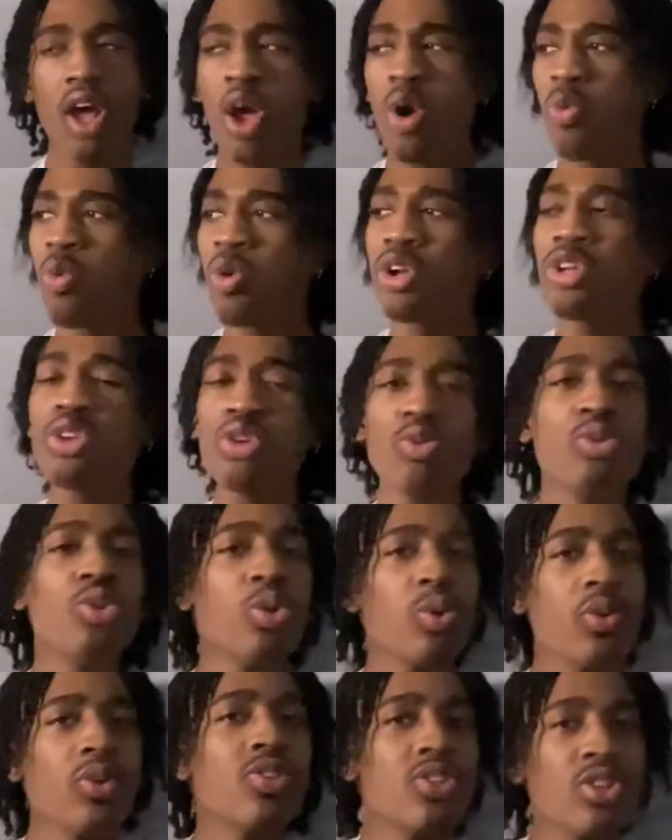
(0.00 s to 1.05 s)
What are you
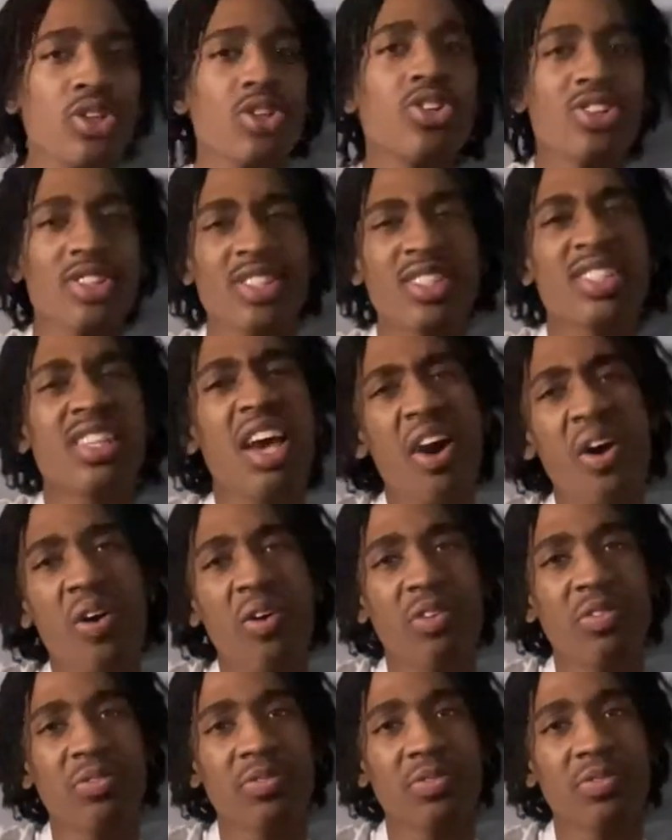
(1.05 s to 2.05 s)
doing to yourself?